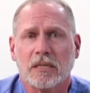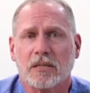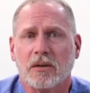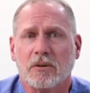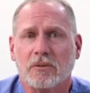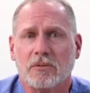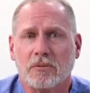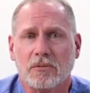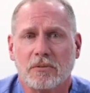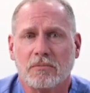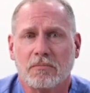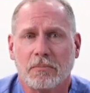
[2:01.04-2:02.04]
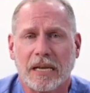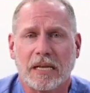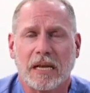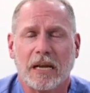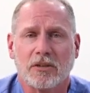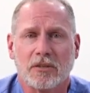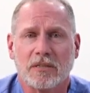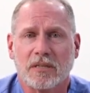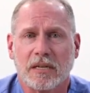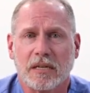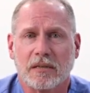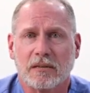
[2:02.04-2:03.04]
So medications
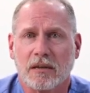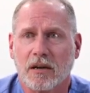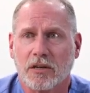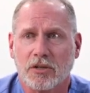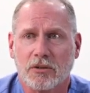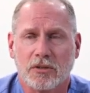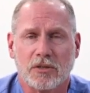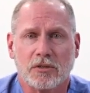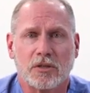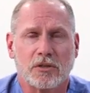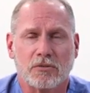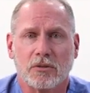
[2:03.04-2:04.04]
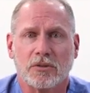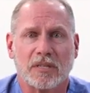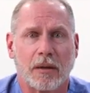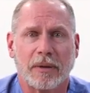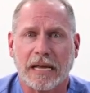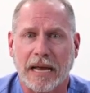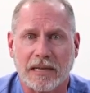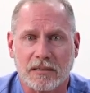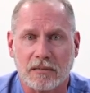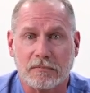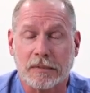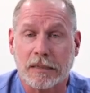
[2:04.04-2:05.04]
that are used to control stomach
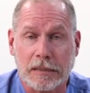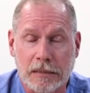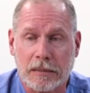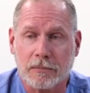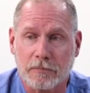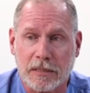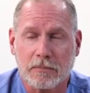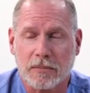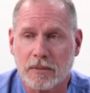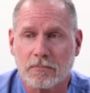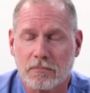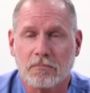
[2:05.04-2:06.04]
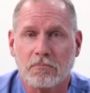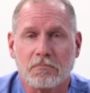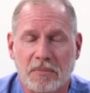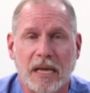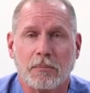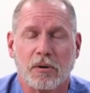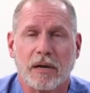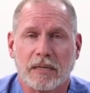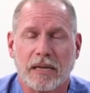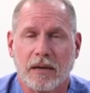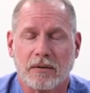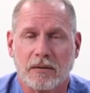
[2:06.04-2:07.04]
acid, well, they
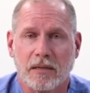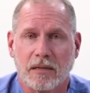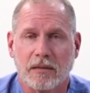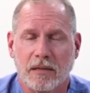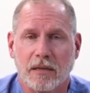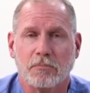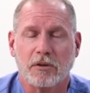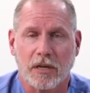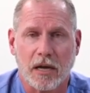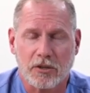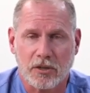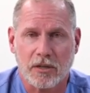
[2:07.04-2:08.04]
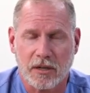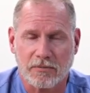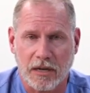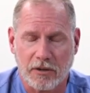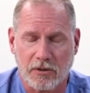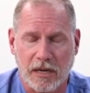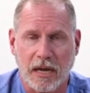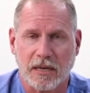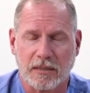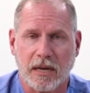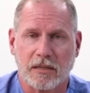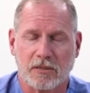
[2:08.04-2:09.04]
break down the production of nitric
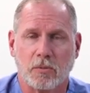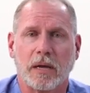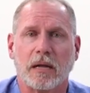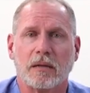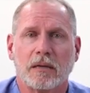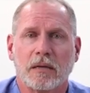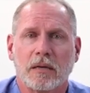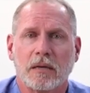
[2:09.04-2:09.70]
oxide as well.